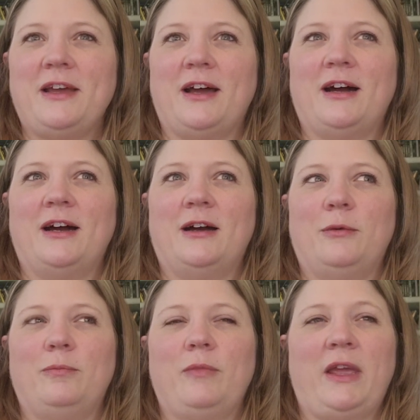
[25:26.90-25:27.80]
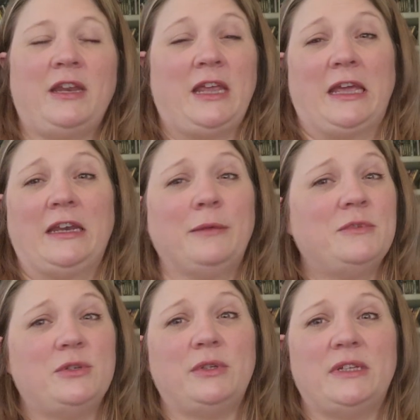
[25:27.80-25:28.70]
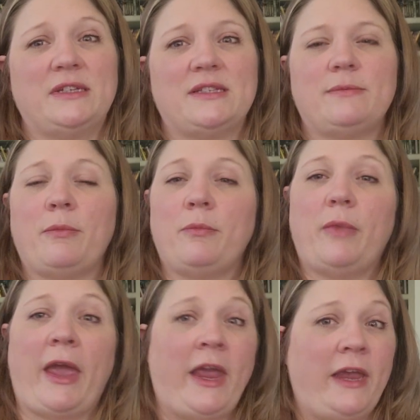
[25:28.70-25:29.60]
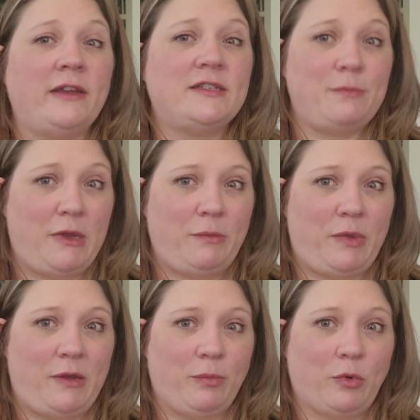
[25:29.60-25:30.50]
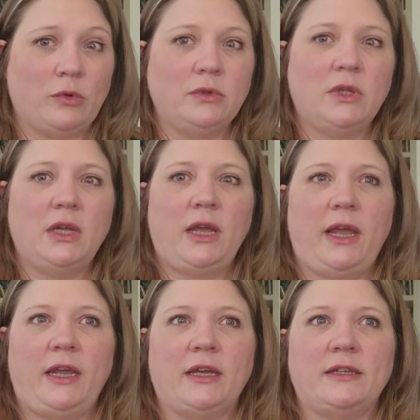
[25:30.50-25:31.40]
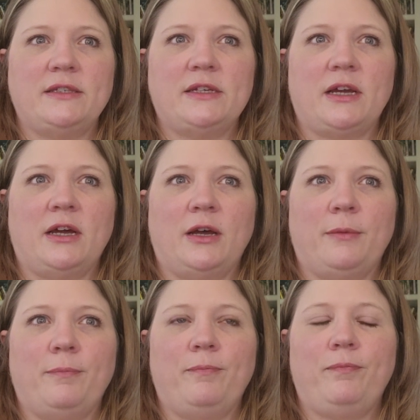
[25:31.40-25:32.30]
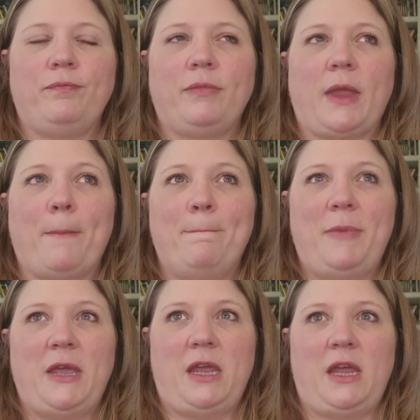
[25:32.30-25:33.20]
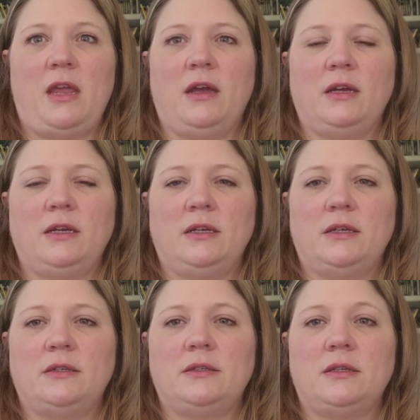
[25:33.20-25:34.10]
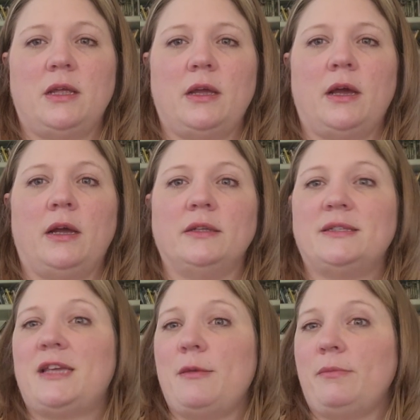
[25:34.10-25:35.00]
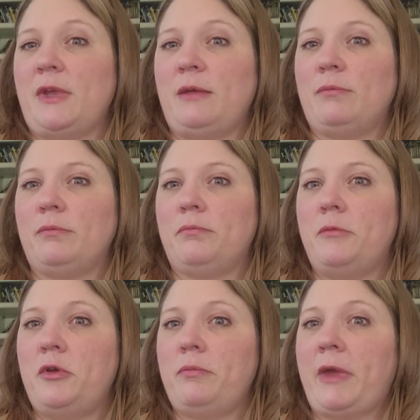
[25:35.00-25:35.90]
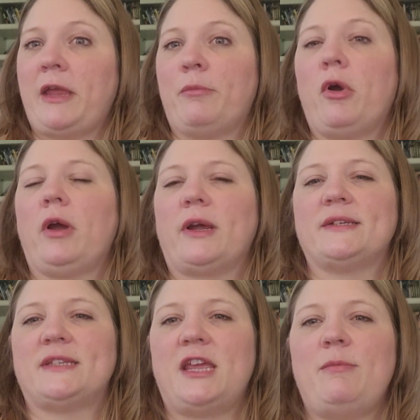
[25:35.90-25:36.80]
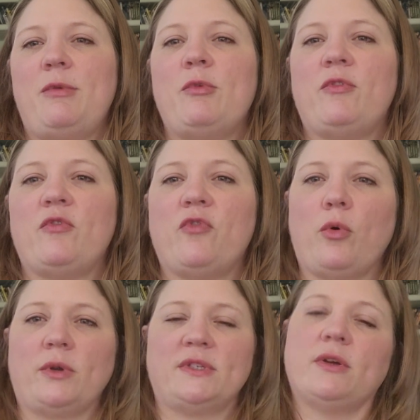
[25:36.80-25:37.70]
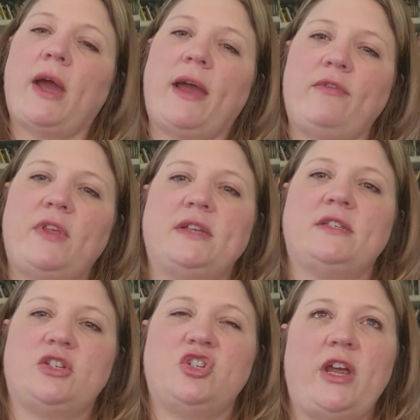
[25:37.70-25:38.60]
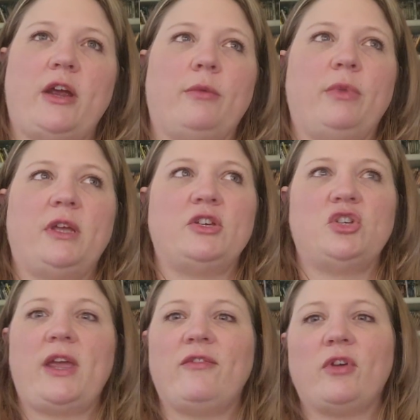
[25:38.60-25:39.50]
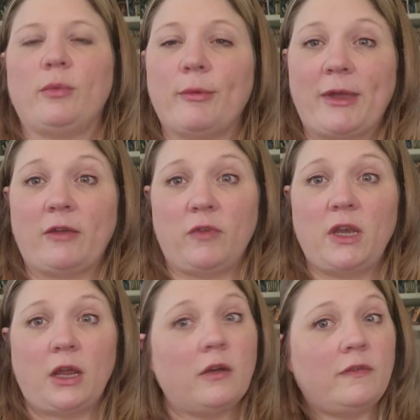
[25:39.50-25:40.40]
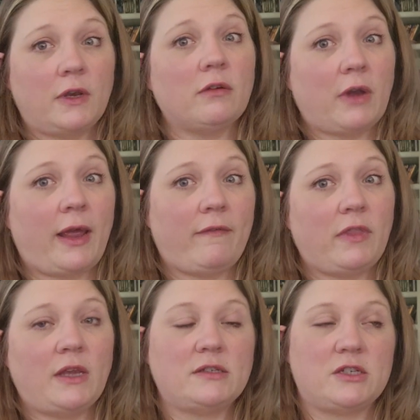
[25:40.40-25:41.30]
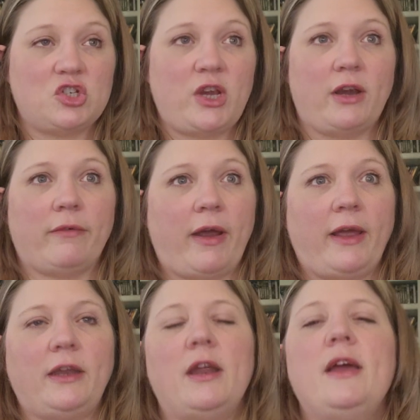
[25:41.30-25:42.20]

And again, I'm doing this A, to meet people, and B, to keep me making progress, to keep me moving forward, so I have things to share, because you can't very well make a video if you don't have things to share, right?